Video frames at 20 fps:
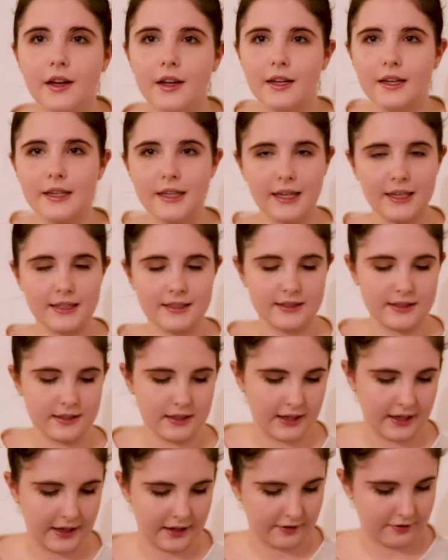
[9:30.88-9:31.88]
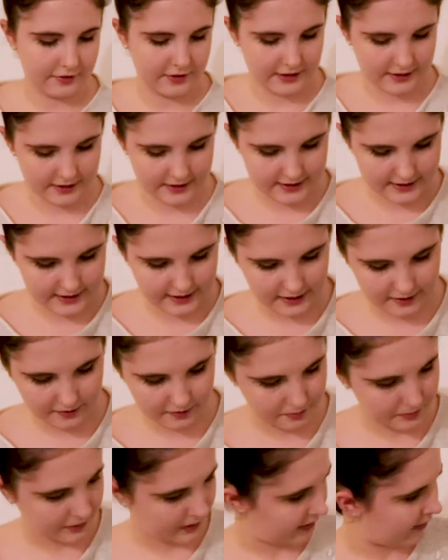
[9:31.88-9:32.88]
Next, I have these
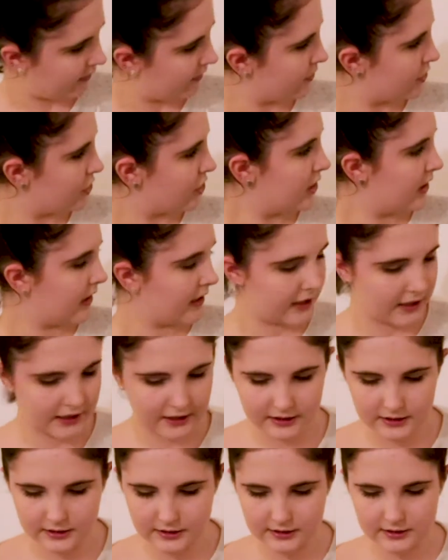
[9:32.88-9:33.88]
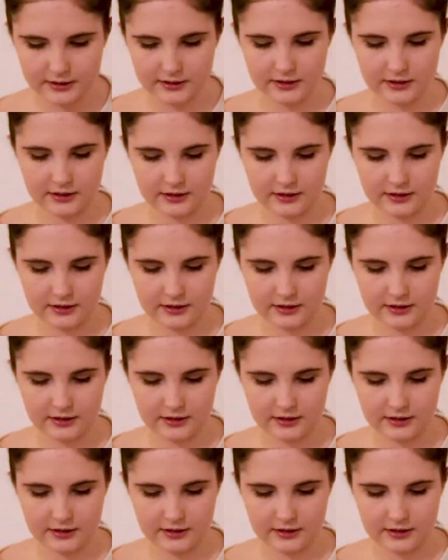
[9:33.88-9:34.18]
denim pair of jeans.